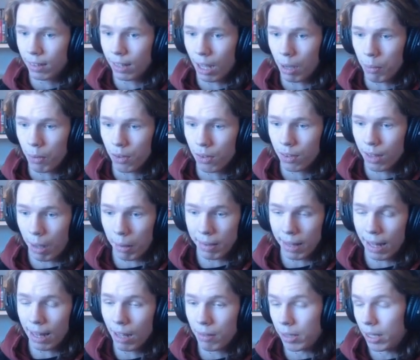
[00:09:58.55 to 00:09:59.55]
that was that
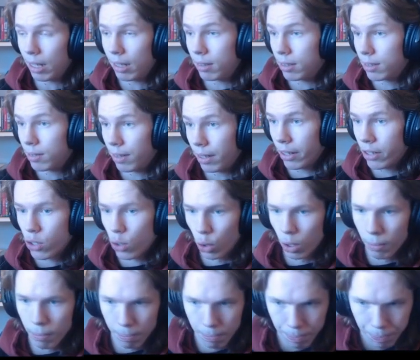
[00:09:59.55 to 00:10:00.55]
level. It was
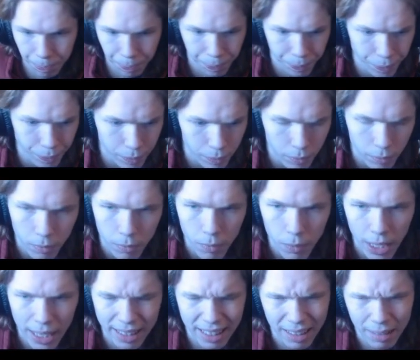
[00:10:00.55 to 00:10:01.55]
short.
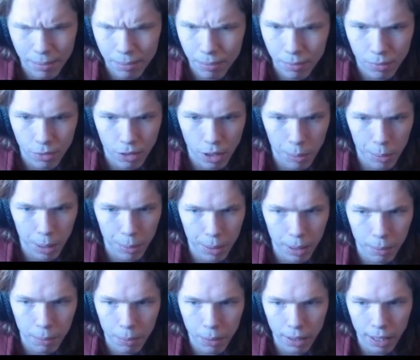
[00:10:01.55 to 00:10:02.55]
I did fumble a
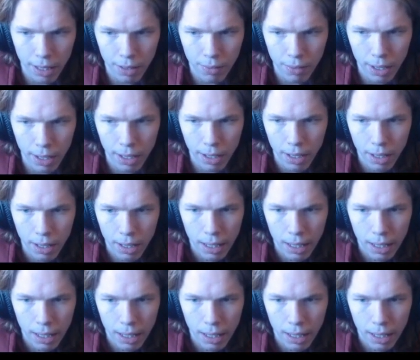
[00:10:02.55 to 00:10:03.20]
bit, but that's fine.